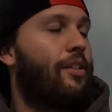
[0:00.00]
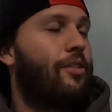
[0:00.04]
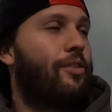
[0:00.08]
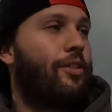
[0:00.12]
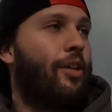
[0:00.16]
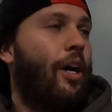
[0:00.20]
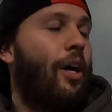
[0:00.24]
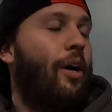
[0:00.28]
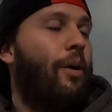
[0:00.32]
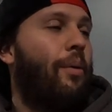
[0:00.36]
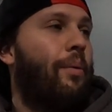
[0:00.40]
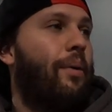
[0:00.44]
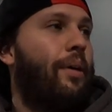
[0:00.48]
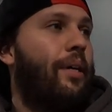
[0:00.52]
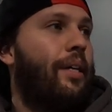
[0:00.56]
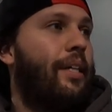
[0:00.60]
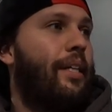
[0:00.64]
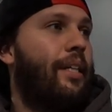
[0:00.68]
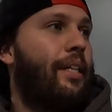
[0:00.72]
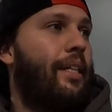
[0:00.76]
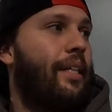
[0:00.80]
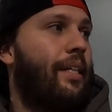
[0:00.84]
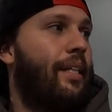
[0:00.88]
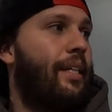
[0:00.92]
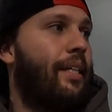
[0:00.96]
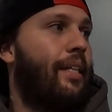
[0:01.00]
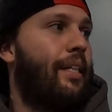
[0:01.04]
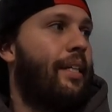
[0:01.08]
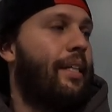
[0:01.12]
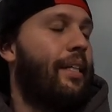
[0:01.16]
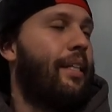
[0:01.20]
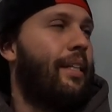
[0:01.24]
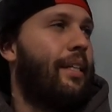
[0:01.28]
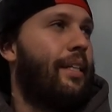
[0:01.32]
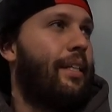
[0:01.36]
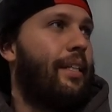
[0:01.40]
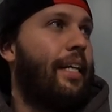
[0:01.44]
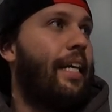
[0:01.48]
so
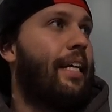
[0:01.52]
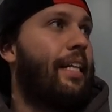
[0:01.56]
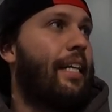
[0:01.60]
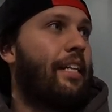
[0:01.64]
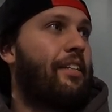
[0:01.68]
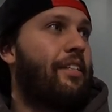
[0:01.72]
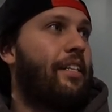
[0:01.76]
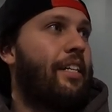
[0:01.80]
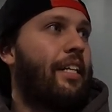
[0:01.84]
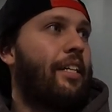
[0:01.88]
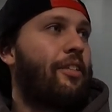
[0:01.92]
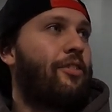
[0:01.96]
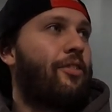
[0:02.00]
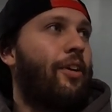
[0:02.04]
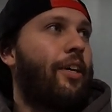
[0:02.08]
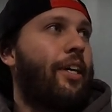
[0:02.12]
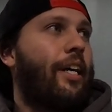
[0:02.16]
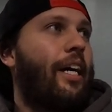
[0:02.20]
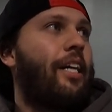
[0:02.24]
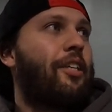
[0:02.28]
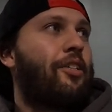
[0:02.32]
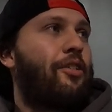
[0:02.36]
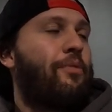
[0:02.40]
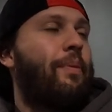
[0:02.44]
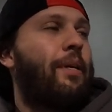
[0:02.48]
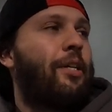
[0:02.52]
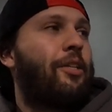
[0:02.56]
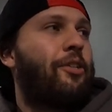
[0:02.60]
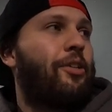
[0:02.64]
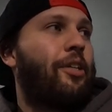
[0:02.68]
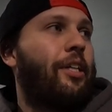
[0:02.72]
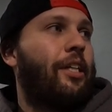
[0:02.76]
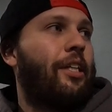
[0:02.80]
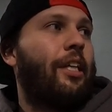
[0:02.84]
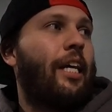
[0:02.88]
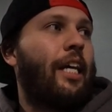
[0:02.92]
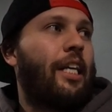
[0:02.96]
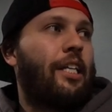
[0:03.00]
yeah, that's it. That's all I got. Just make
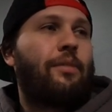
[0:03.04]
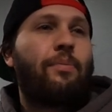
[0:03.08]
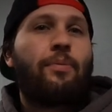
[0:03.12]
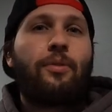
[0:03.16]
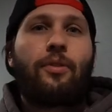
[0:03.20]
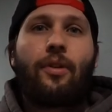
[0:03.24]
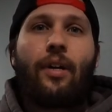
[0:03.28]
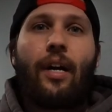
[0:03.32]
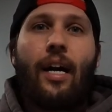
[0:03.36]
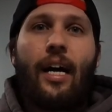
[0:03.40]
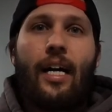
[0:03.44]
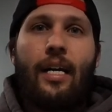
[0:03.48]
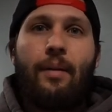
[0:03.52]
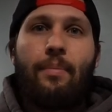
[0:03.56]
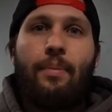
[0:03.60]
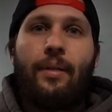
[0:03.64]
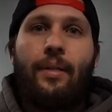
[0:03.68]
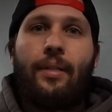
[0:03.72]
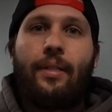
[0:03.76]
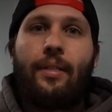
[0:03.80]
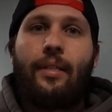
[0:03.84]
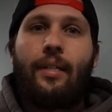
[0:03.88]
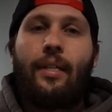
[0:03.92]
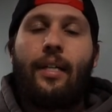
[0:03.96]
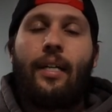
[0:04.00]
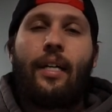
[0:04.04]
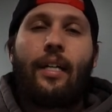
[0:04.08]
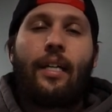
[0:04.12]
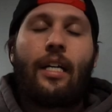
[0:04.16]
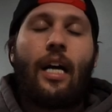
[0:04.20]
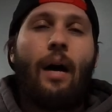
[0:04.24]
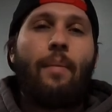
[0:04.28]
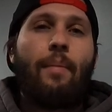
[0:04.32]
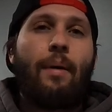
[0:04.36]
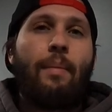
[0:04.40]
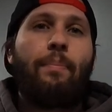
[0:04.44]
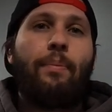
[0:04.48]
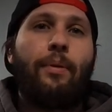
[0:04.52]
sure you like, subscribe, uh,
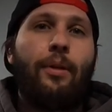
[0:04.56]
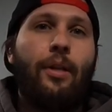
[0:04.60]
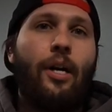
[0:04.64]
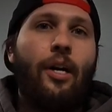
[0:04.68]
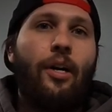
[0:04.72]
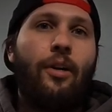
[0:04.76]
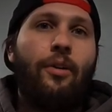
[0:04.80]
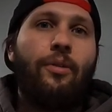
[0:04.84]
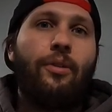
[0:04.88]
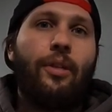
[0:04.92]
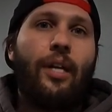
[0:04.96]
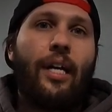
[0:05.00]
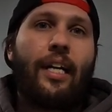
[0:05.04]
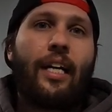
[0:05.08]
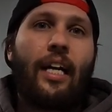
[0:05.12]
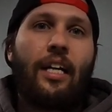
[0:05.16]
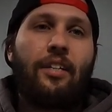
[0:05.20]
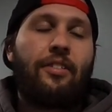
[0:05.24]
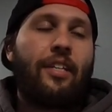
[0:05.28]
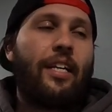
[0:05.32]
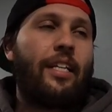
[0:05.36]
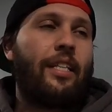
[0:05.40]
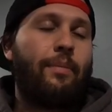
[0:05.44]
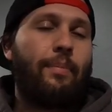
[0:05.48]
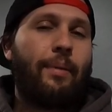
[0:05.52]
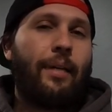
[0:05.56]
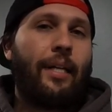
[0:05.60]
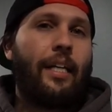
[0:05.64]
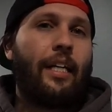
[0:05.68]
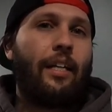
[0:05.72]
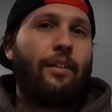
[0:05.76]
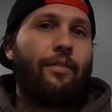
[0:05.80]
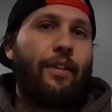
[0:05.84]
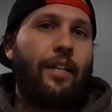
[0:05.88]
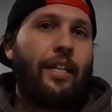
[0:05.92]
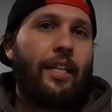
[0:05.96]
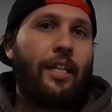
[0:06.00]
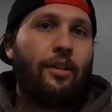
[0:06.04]
comment below. Like I said in the beginning
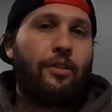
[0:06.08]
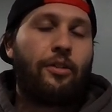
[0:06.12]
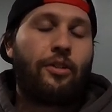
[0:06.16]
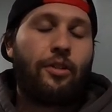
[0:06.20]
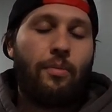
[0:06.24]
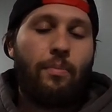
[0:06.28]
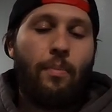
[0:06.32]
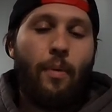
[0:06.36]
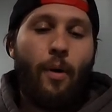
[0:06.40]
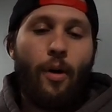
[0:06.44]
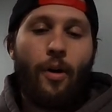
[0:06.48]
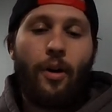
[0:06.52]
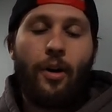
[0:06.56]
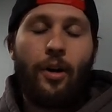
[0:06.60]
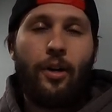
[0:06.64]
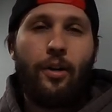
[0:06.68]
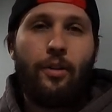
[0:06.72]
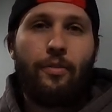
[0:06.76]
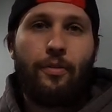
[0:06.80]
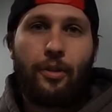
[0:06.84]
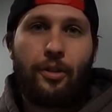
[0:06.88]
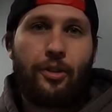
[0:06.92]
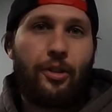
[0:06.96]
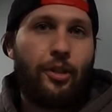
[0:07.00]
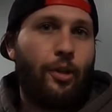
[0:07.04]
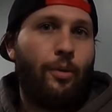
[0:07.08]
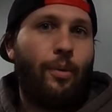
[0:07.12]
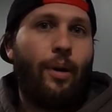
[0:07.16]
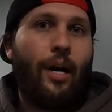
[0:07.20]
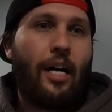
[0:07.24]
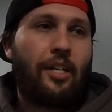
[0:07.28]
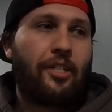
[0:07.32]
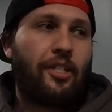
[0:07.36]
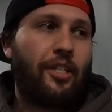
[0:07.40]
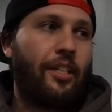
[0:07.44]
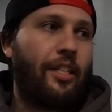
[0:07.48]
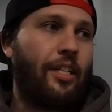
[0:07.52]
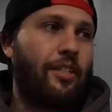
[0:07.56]
of the video, tomorrow, if you're still
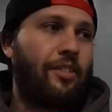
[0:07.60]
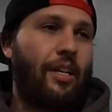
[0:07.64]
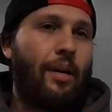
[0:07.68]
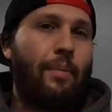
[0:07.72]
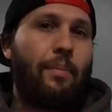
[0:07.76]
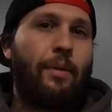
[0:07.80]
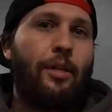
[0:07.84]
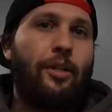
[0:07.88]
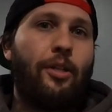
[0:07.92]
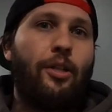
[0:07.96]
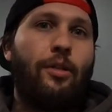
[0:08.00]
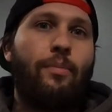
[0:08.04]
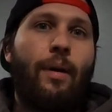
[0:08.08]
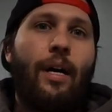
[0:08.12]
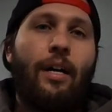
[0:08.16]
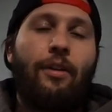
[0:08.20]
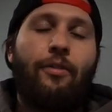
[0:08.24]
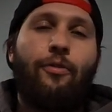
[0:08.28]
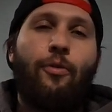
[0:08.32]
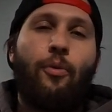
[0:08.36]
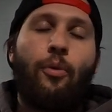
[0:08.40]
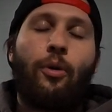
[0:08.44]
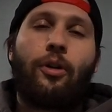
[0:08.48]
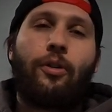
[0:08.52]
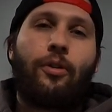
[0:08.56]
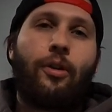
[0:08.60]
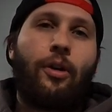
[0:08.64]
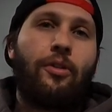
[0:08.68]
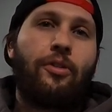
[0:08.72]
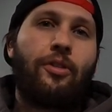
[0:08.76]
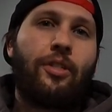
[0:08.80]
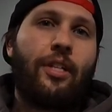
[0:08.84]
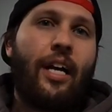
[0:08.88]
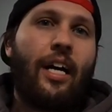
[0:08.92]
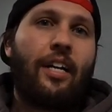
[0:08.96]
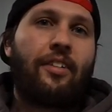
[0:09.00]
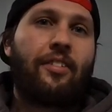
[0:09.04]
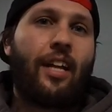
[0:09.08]
watching this, I'm going to do my four growth
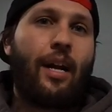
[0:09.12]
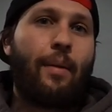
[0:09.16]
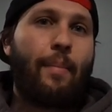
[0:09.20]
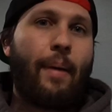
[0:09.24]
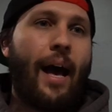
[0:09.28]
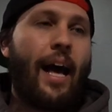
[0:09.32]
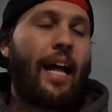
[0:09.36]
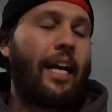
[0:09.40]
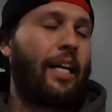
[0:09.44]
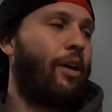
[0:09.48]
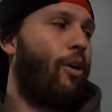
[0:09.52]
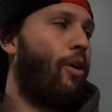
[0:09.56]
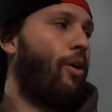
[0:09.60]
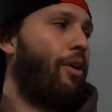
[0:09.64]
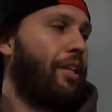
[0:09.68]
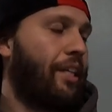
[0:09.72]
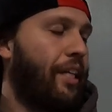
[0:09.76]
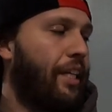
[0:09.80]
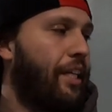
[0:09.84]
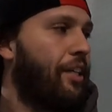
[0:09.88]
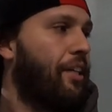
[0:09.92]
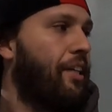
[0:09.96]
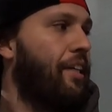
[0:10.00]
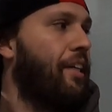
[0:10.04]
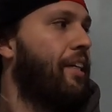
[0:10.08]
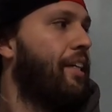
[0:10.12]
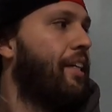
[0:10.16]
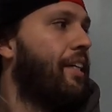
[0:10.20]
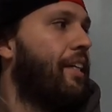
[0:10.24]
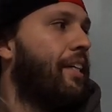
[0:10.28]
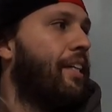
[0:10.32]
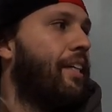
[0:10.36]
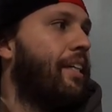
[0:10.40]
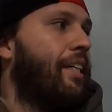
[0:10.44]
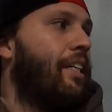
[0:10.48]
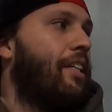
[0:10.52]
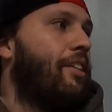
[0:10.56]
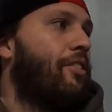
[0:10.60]
stocks that I'm adding all year.
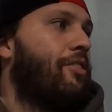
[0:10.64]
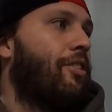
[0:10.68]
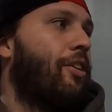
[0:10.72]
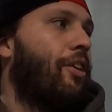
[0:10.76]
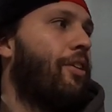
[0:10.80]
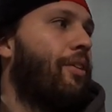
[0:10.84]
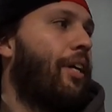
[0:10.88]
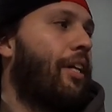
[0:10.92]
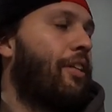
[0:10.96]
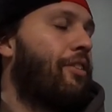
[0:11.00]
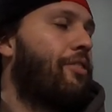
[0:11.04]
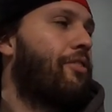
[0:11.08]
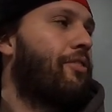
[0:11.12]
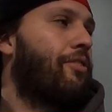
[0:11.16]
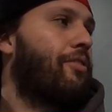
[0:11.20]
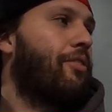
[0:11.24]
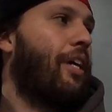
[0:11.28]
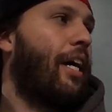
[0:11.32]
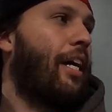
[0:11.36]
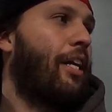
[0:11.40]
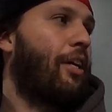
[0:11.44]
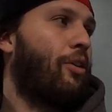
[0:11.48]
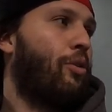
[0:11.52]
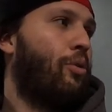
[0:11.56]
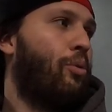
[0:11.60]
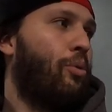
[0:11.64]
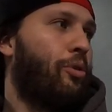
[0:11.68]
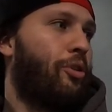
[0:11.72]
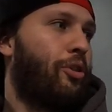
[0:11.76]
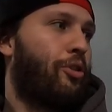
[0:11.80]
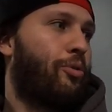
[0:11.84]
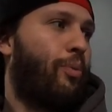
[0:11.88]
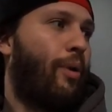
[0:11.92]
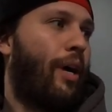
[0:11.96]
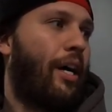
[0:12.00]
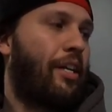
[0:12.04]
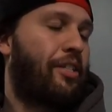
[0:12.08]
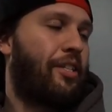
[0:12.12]
So that's kind of cool
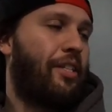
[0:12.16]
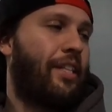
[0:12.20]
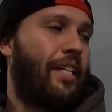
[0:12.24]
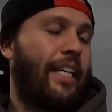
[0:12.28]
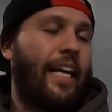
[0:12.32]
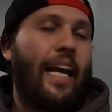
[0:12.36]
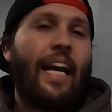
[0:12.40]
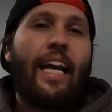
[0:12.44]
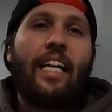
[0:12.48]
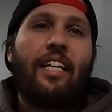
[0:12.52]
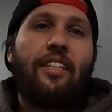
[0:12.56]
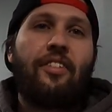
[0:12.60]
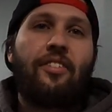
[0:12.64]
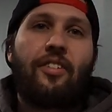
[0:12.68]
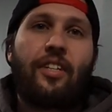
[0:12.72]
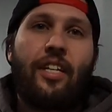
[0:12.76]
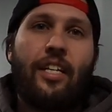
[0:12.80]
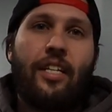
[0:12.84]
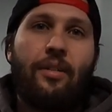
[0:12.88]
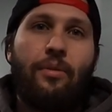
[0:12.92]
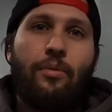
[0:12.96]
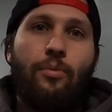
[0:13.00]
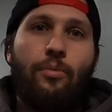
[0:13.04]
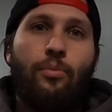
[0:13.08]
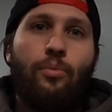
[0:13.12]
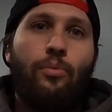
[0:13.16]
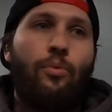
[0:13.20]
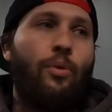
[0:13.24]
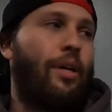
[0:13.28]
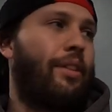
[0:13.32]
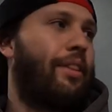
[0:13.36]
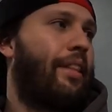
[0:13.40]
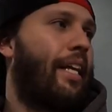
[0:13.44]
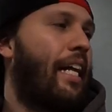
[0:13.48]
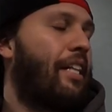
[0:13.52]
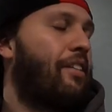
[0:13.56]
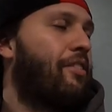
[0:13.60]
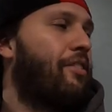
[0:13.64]
just watching the gains and
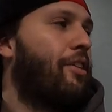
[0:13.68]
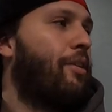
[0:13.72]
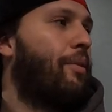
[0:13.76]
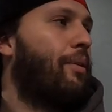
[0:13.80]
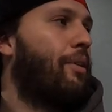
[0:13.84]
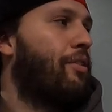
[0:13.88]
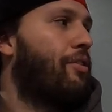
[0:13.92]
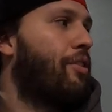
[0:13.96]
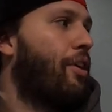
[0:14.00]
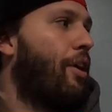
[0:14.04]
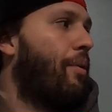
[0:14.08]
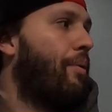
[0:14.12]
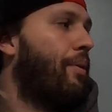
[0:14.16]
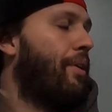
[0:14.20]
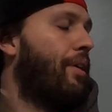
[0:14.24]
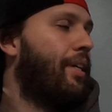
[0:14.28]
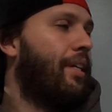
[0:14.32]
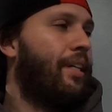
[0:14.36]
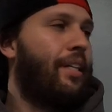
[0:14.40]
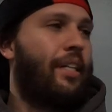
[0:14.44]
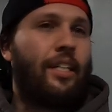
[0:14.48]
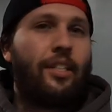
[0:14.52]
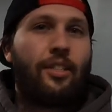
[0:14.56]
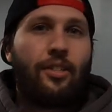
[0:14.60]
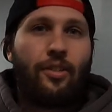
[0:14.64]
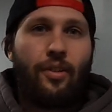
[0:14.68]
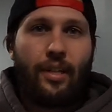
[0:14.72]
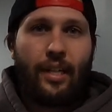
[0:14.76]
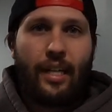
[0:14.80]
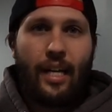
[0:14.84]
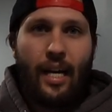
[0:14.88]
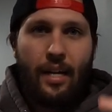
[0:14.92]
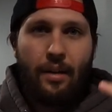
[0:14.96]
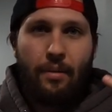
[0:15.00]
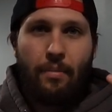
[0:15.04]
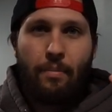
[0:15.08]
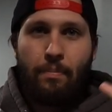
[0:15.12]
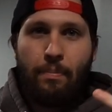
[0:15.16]
what that's doing. So that's all I
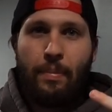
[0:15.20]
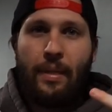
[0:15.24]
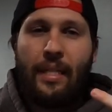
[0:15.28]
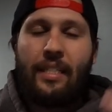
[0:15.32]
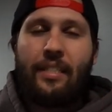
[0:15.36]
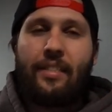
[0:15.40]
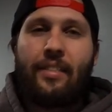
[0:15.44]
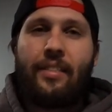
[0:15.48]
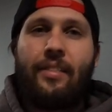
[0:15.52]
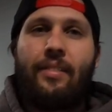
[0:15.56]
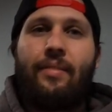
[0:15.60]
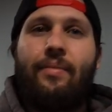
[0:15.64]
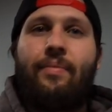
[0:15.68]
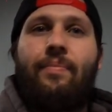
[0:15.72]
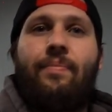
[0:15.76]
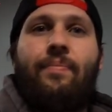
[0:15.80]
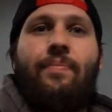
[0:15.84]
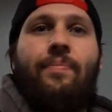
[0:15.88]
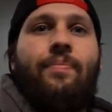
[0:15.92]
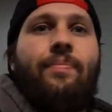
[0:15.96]
got. Peace.